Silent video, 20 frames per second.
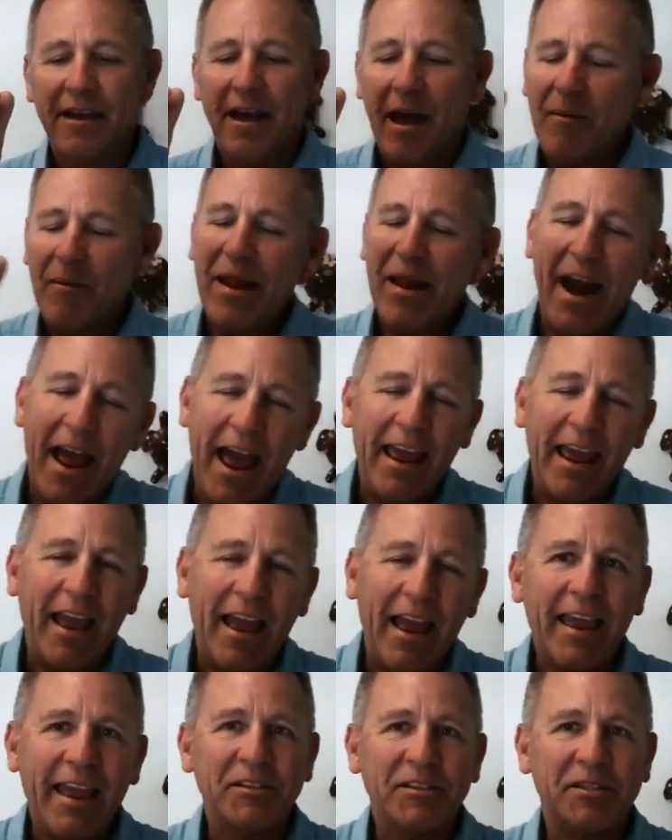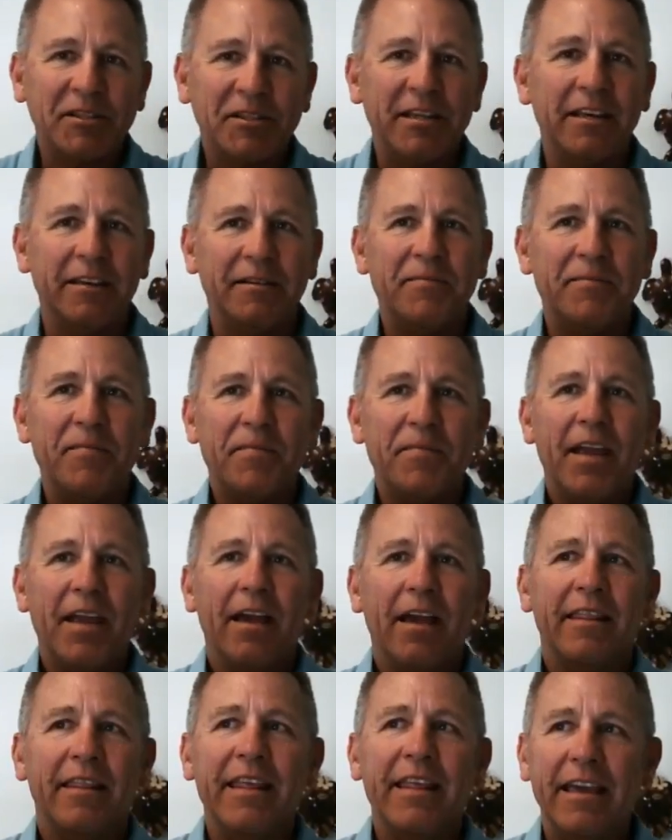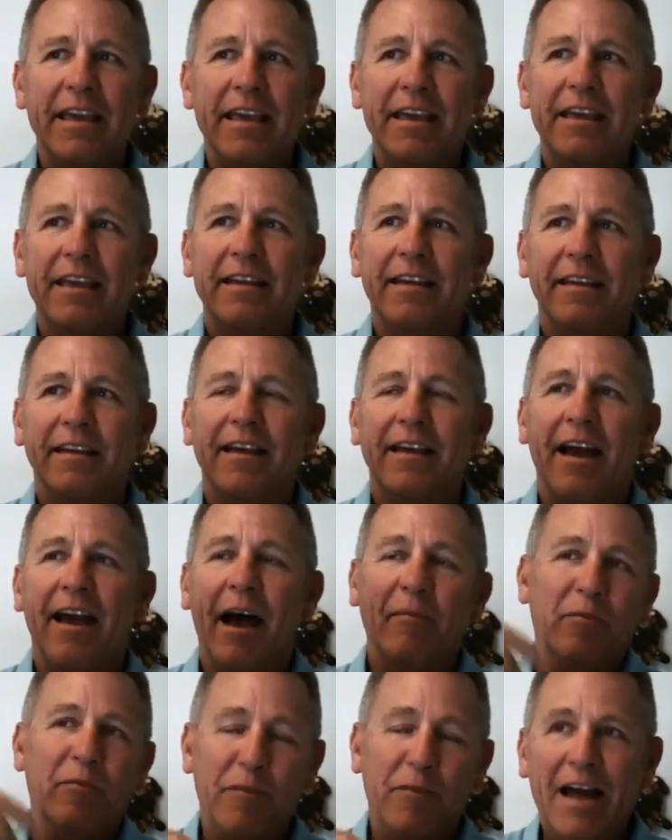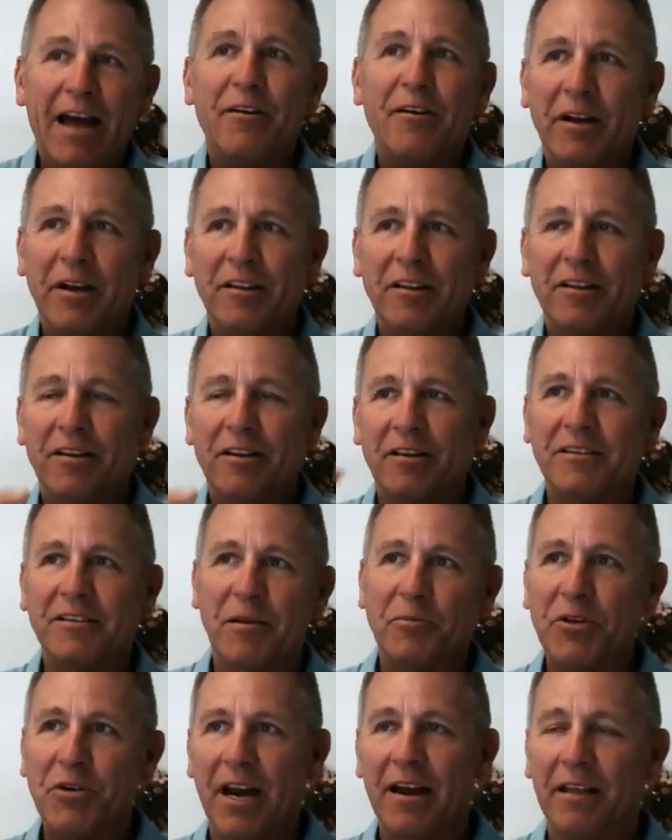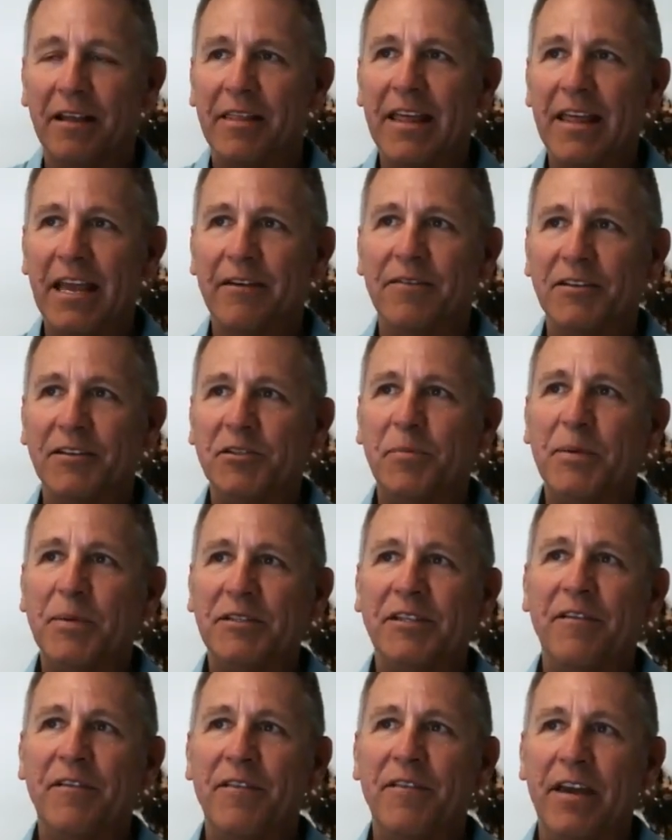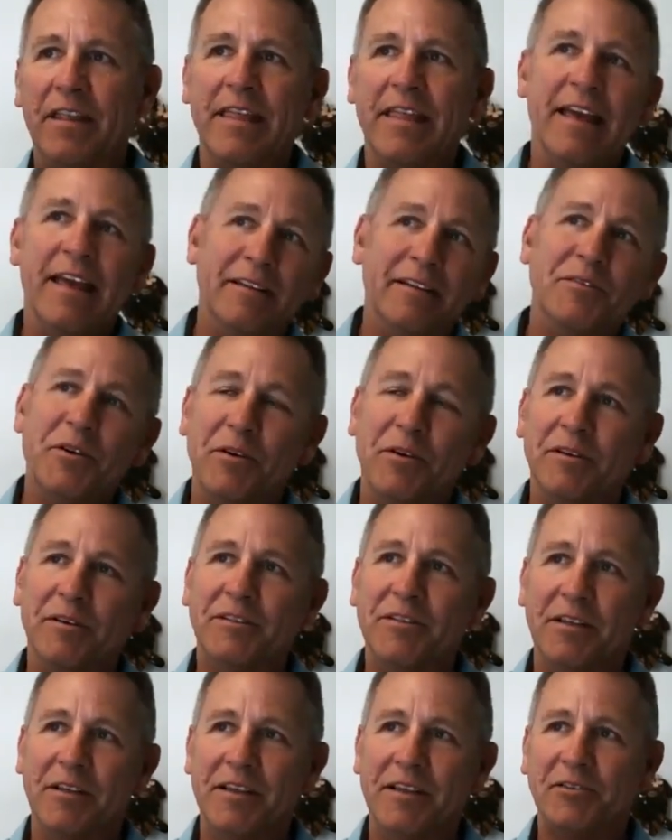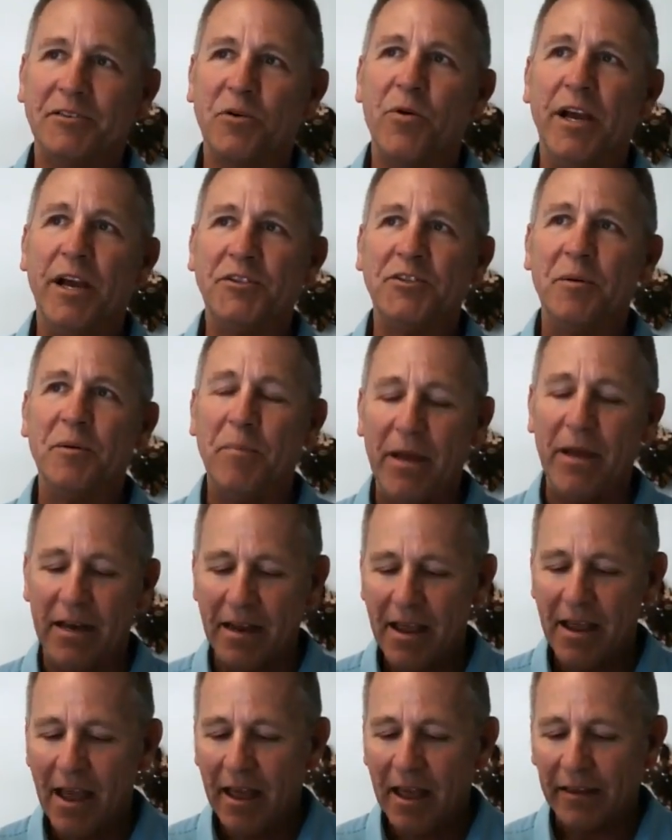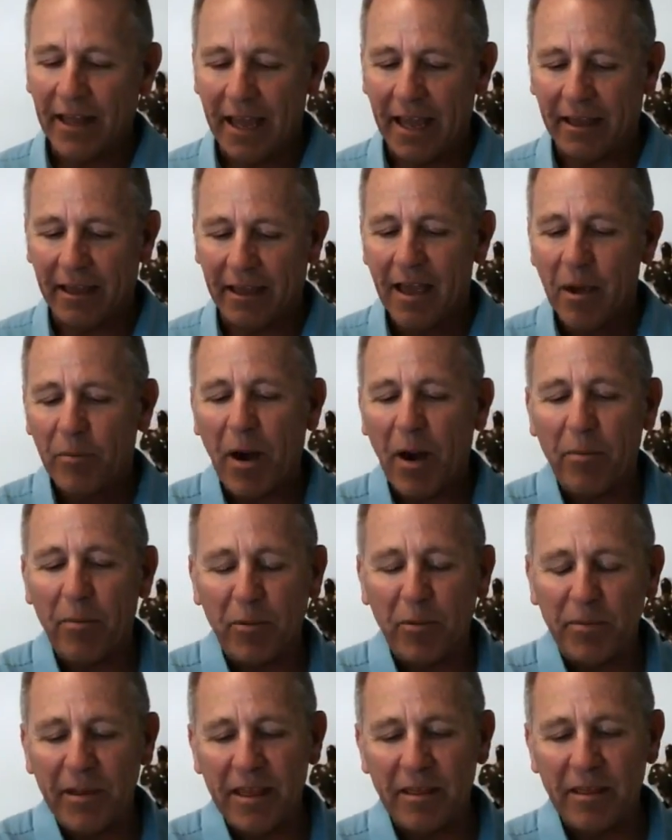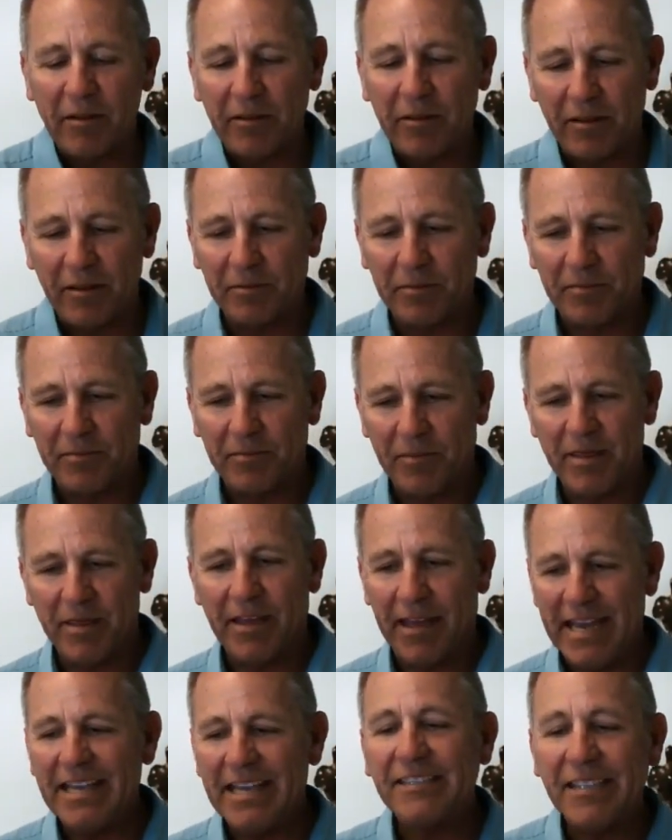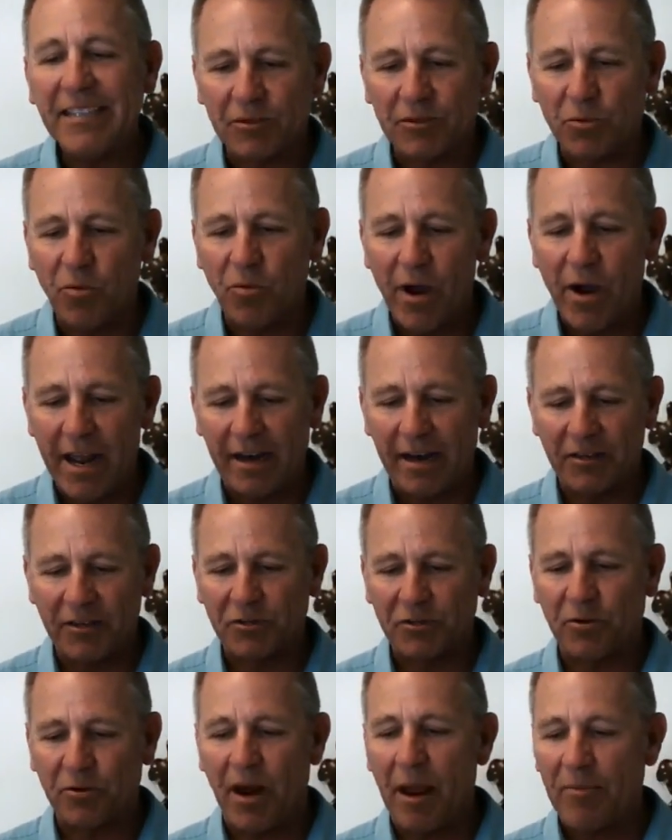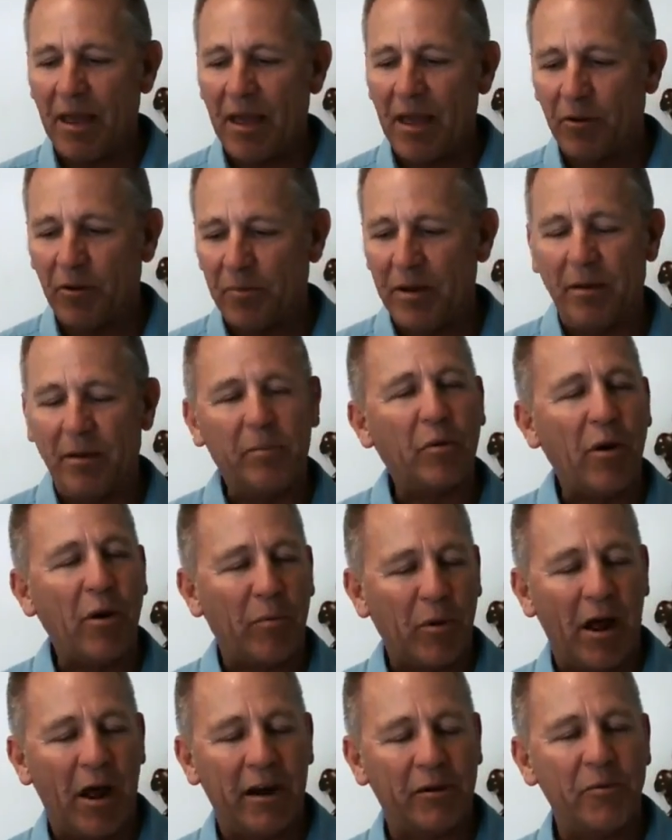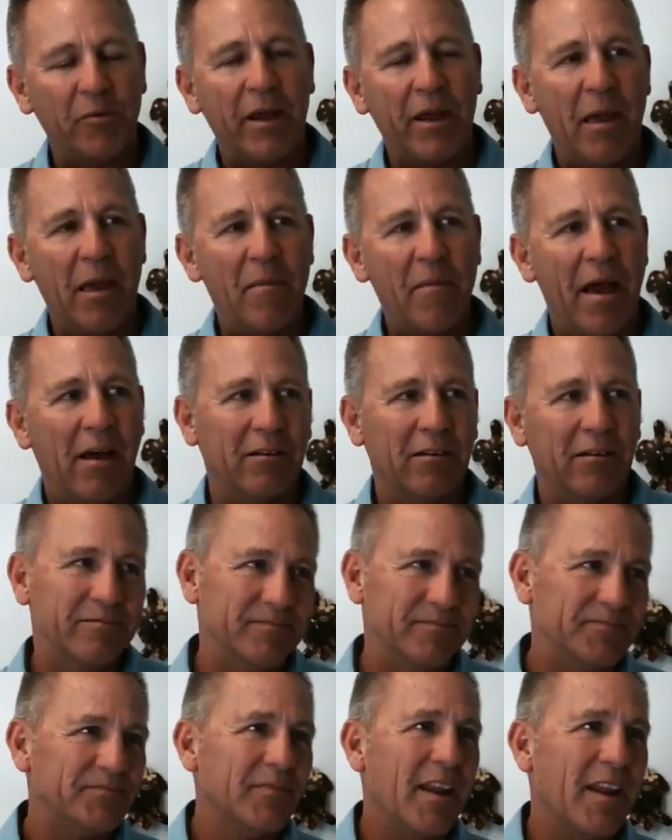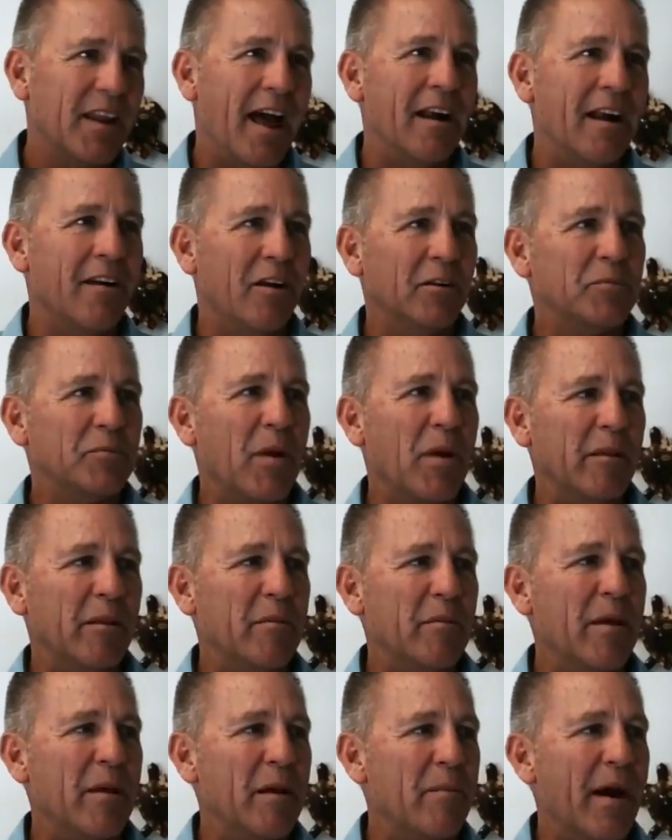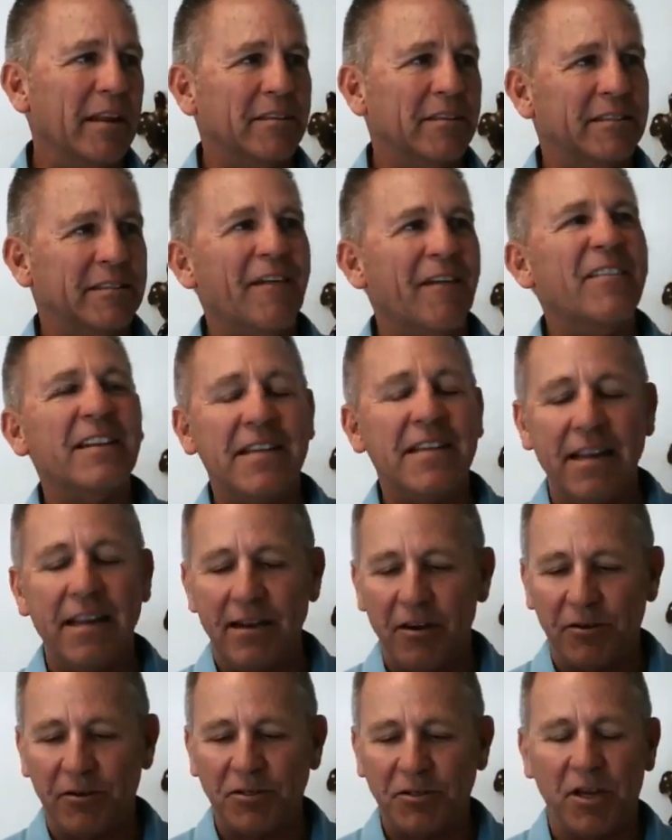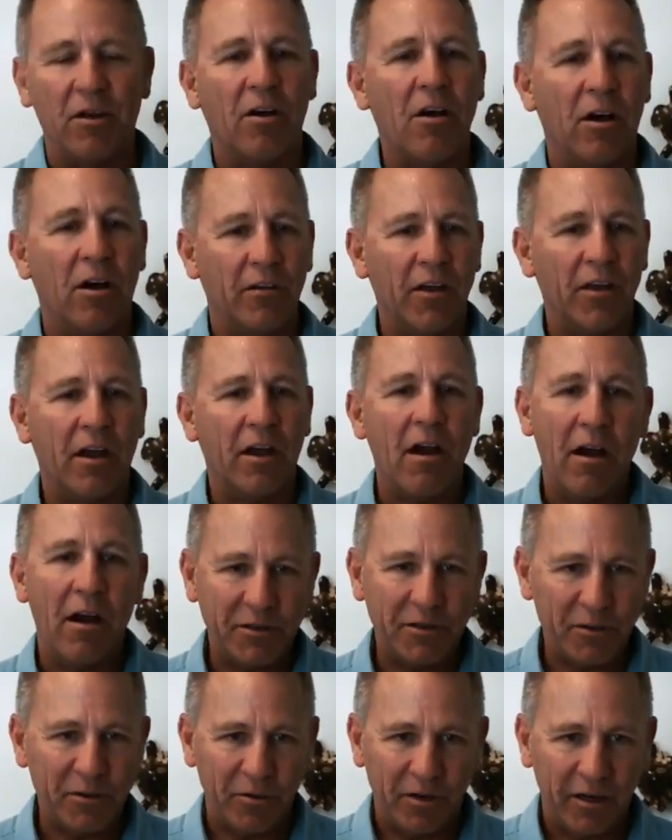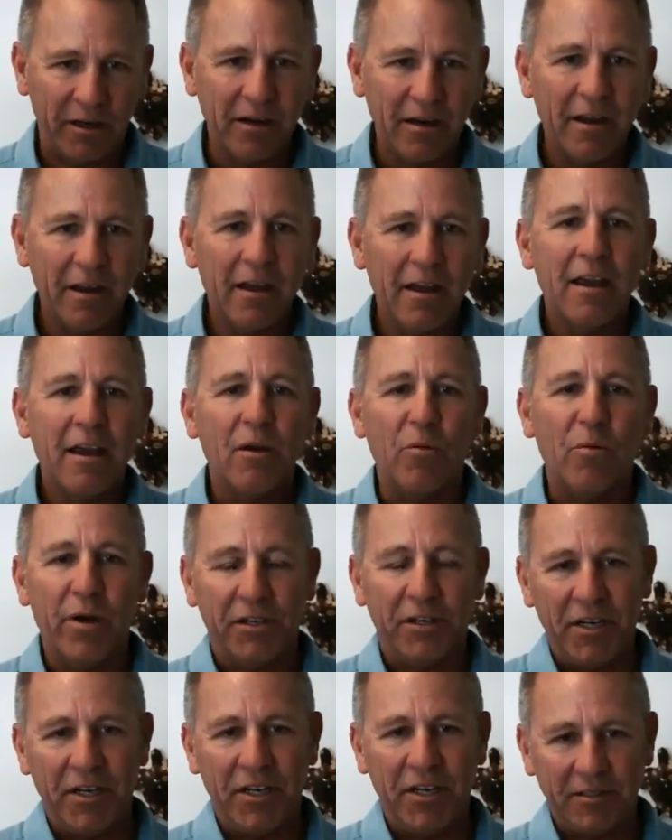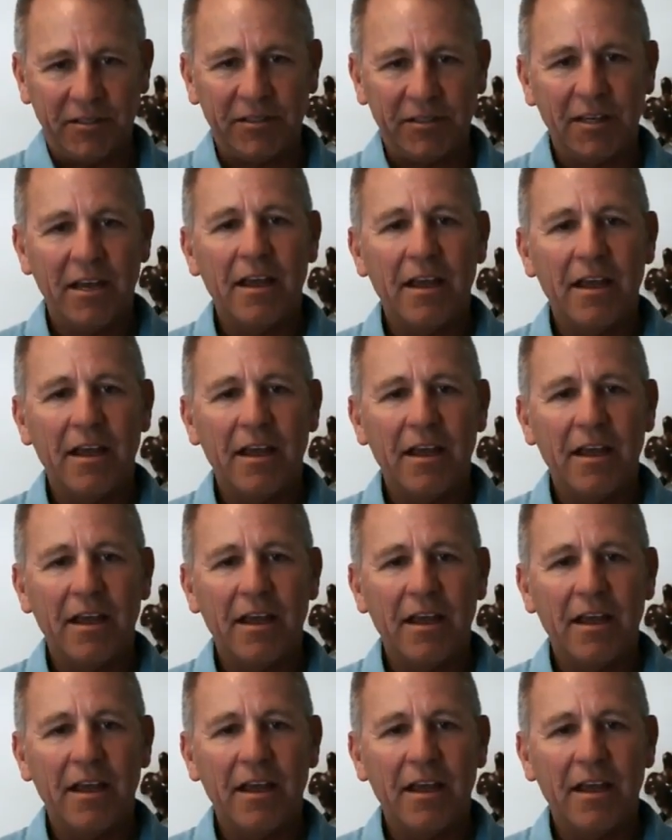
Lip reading: I mean, I guess I'm floundering a little because I'm trying to think of a specific thing to this question, but like probably the easiest way to describe that would be a product we came out, I don't know, it's probably been about 17 years ago, called the Contour, which is,